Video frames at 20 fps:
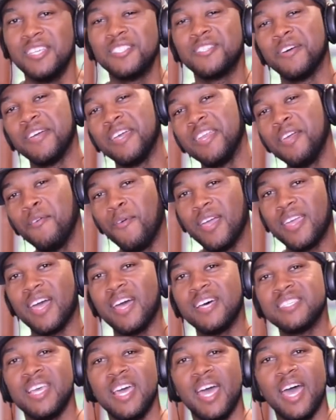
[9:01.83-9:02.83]
So anyway,
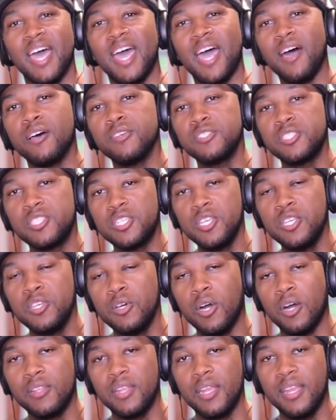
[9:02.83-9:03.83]
guys, I'll see
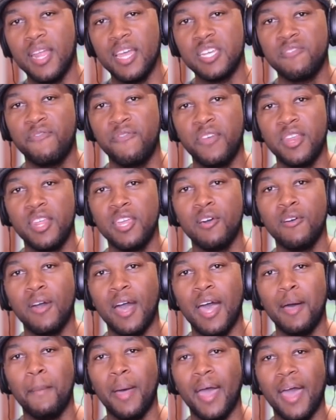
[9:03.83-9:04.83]
you on the next video.
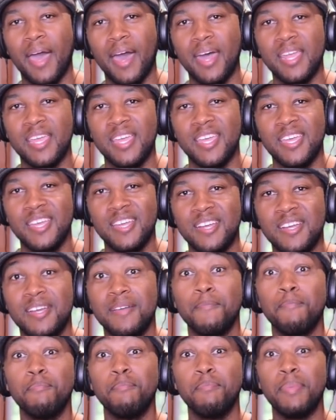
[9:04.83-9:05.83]
I'm out of
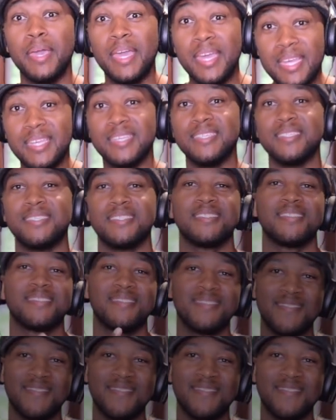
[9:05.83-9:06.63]
here. Peace.